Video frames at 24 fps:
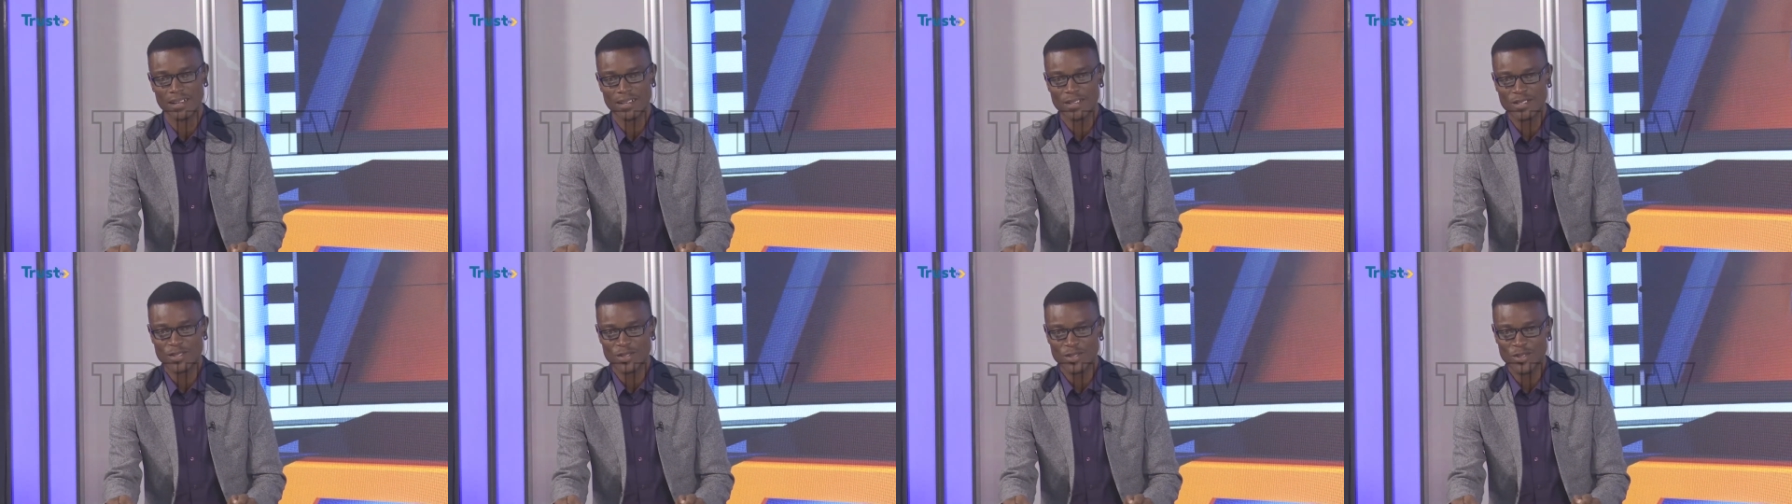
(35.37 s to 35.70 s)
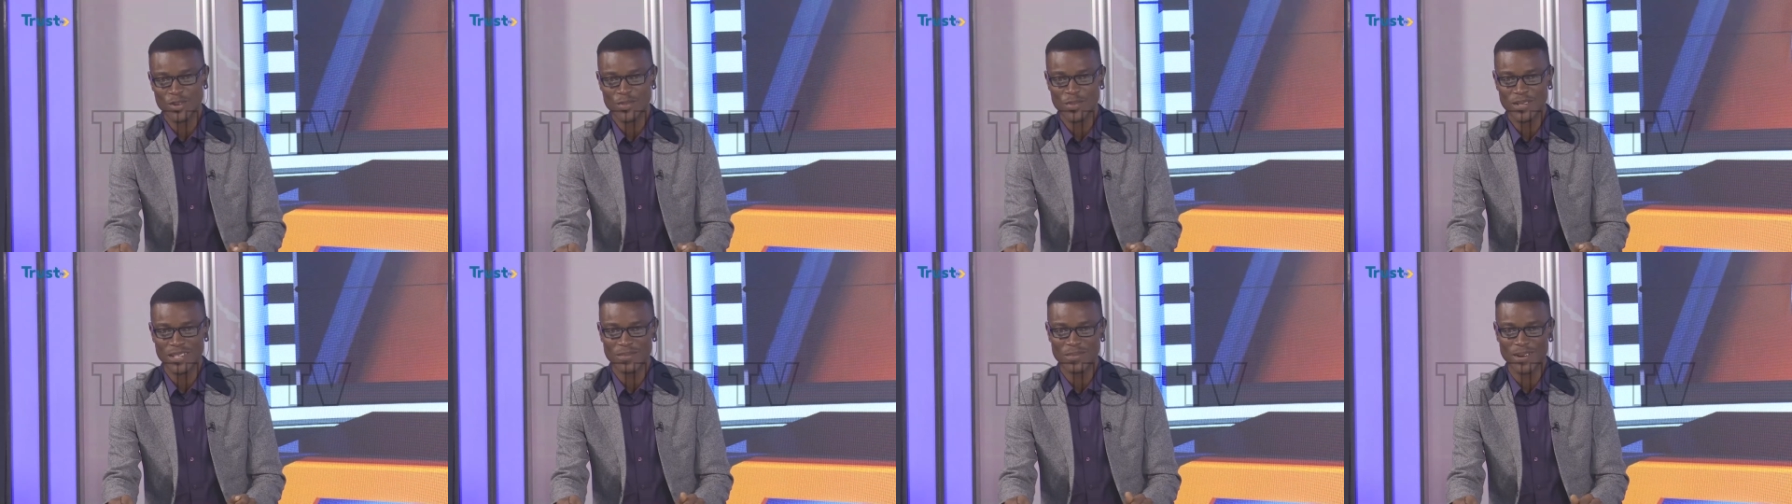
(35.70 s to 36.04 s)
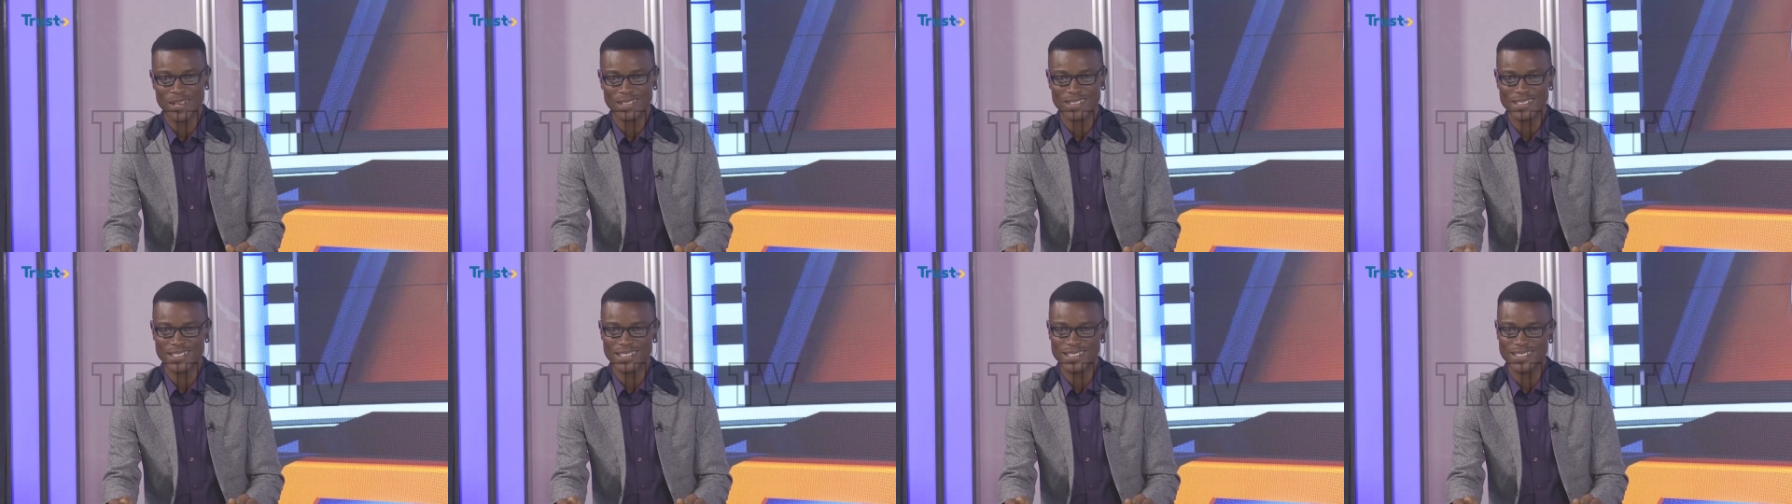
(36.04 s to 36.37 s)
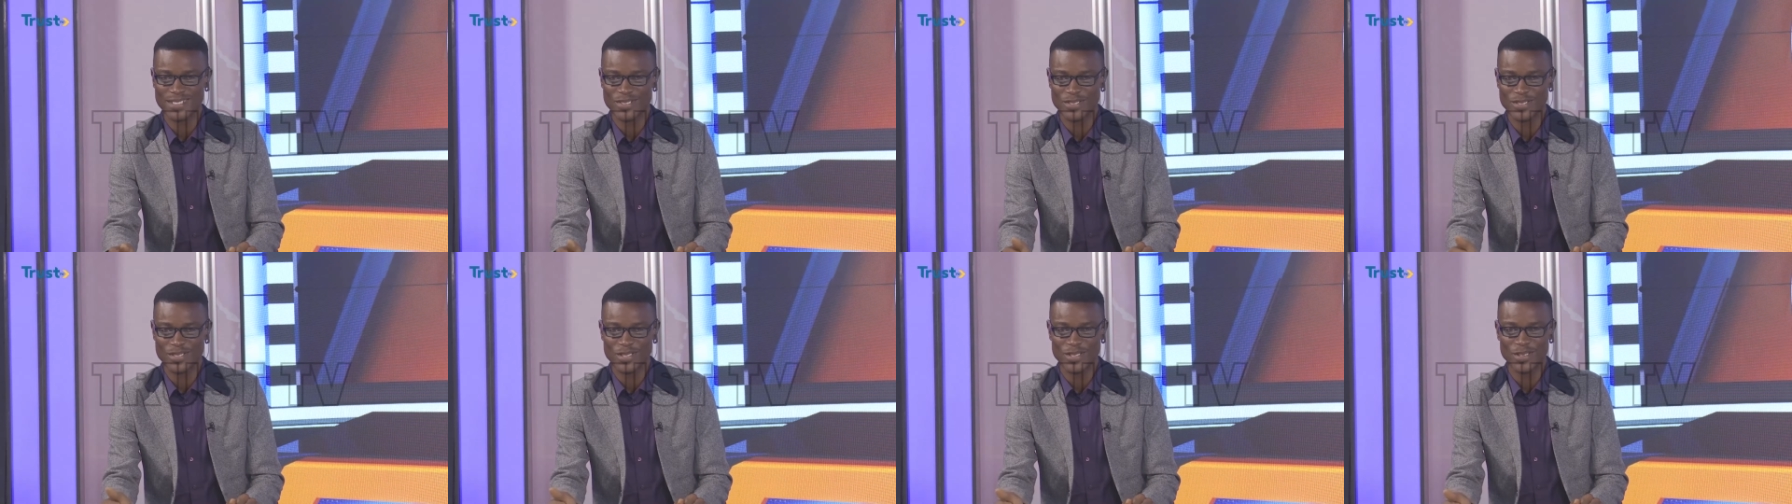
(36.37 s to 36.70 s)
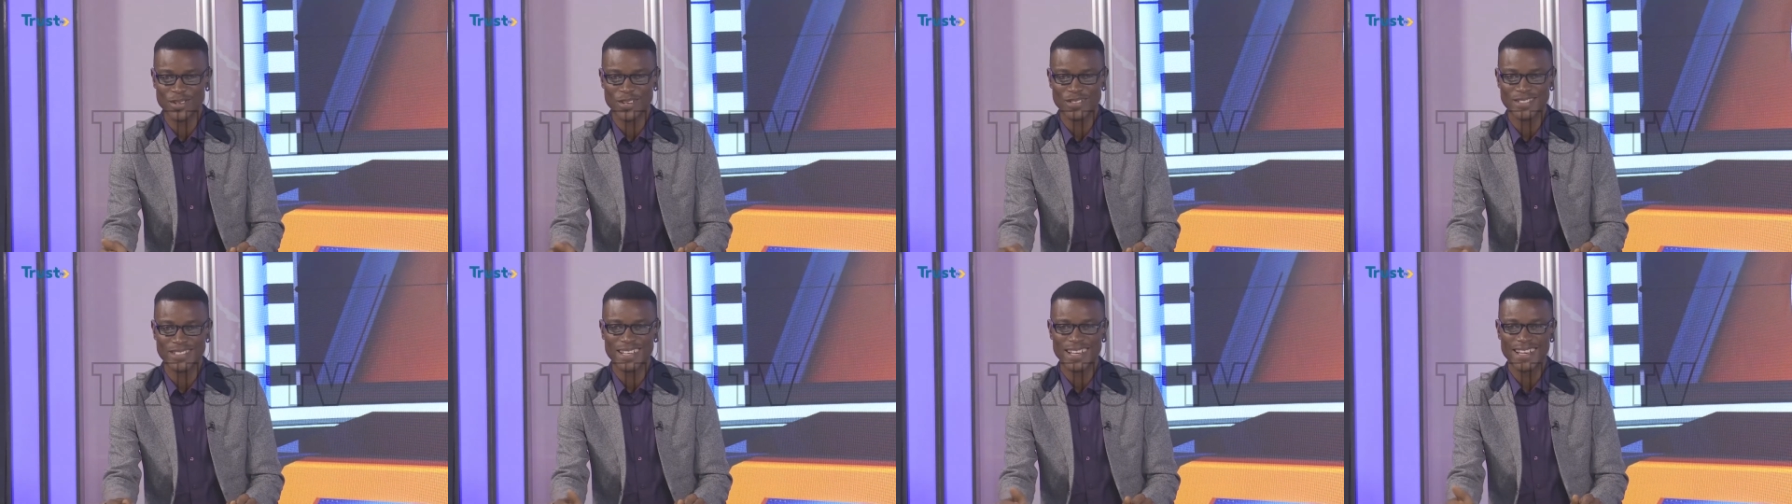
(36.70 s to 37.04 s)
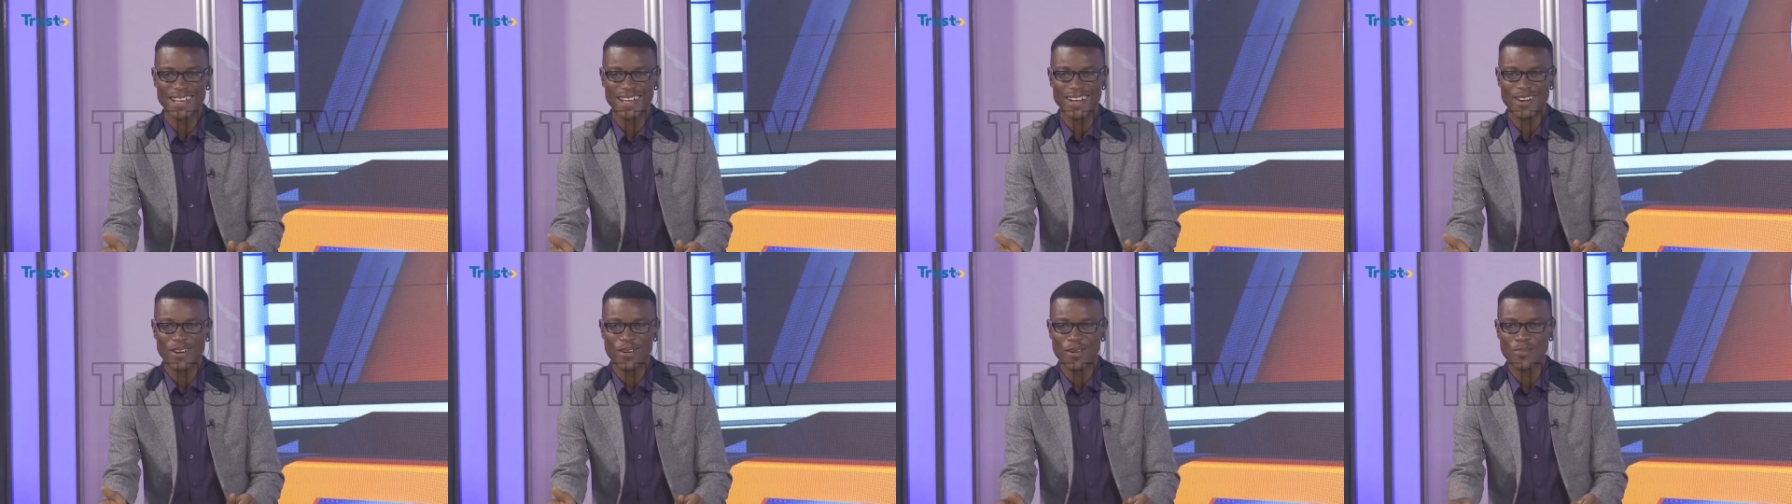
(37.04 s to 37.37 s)
So many matches, results,
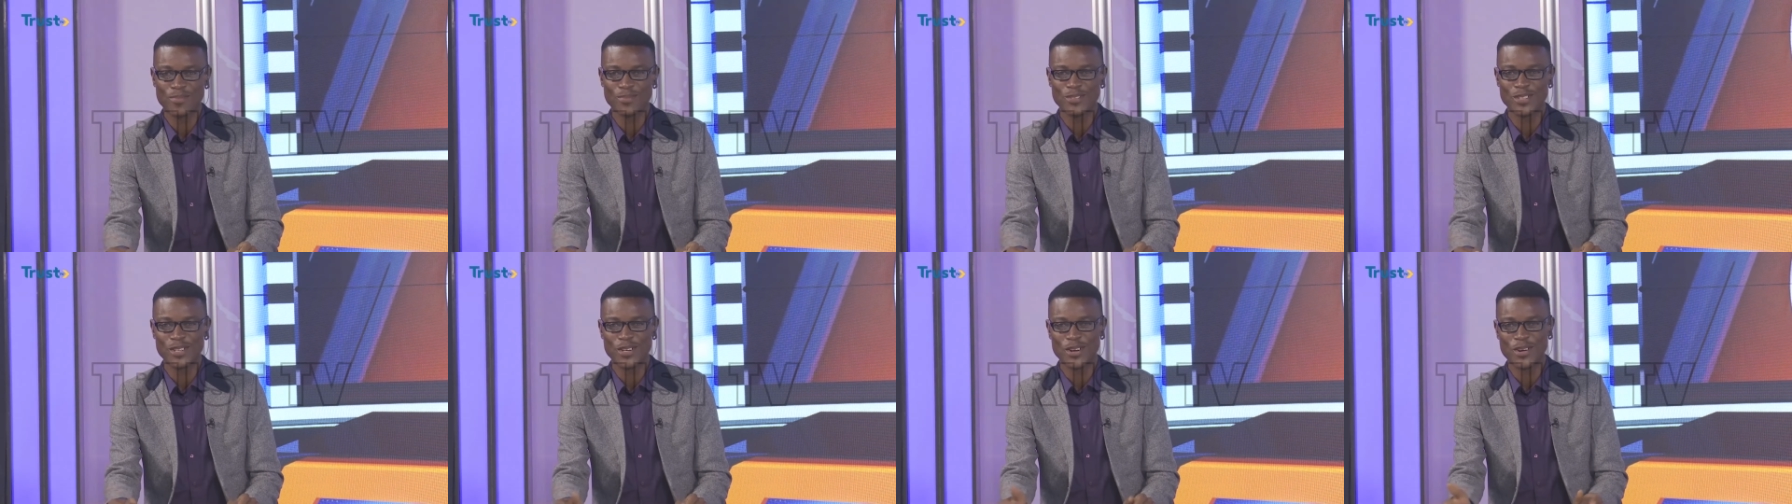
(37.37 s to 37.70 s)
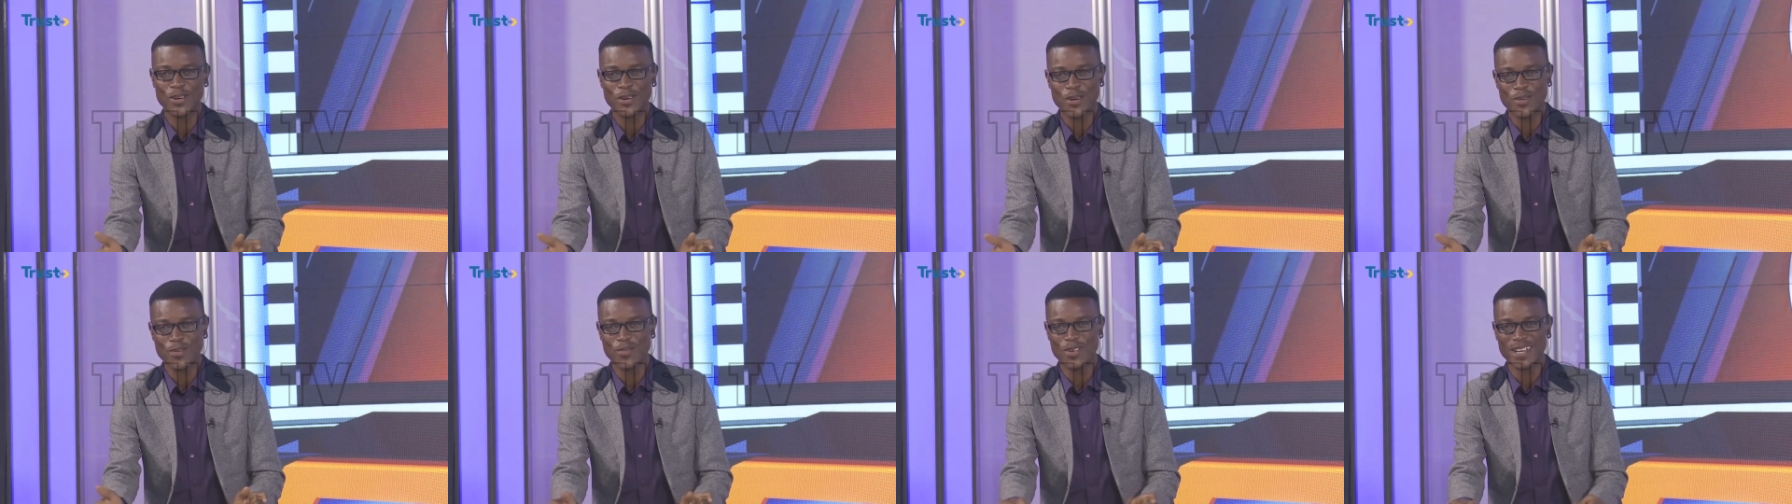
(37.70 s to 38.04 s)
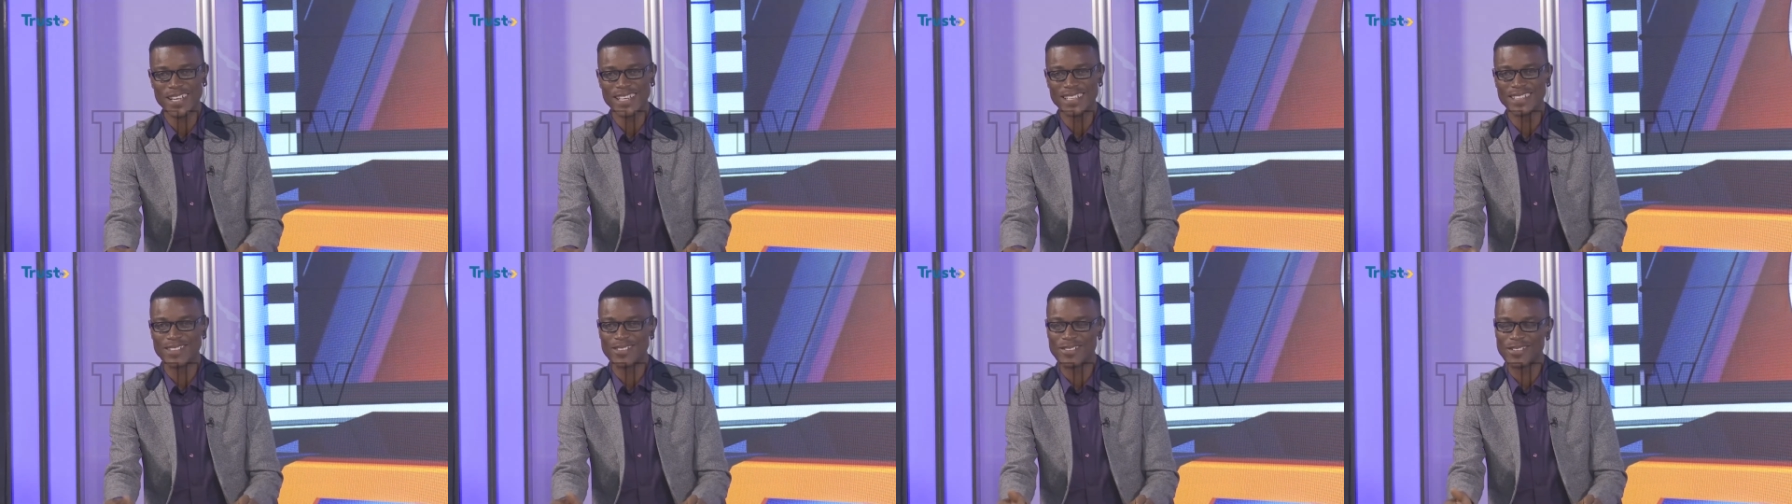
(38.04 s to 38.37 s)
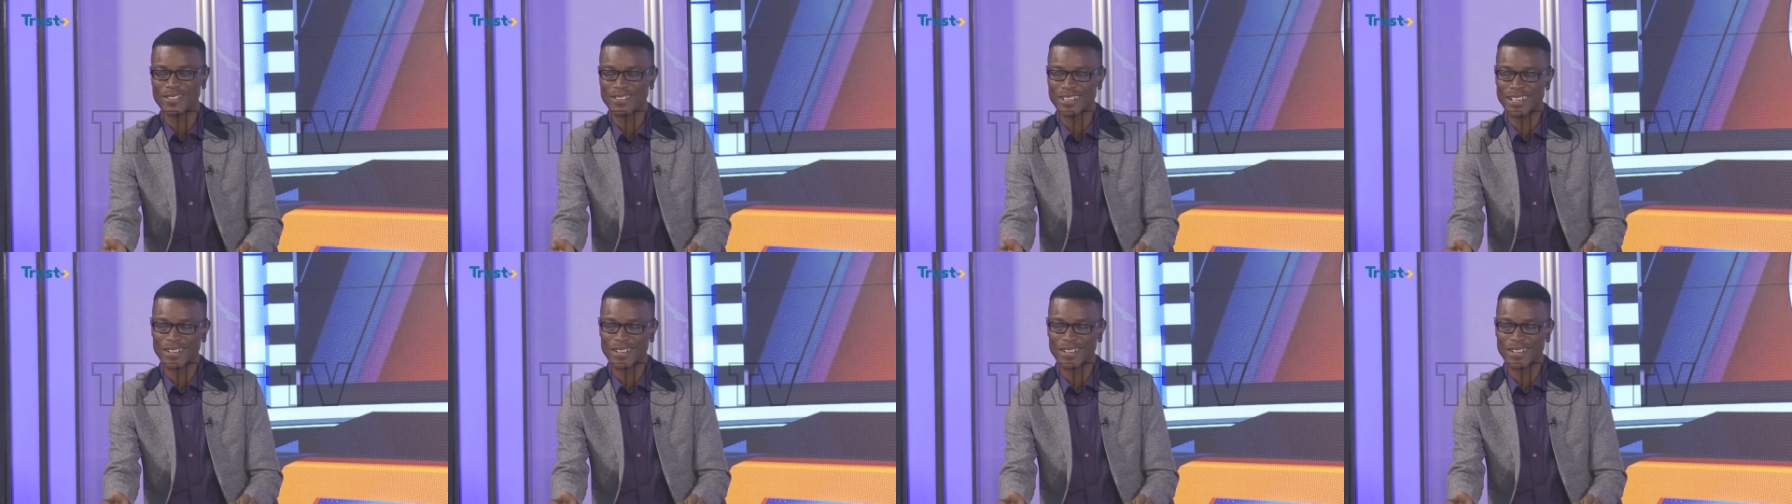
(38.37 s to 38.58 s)
home draw, home win.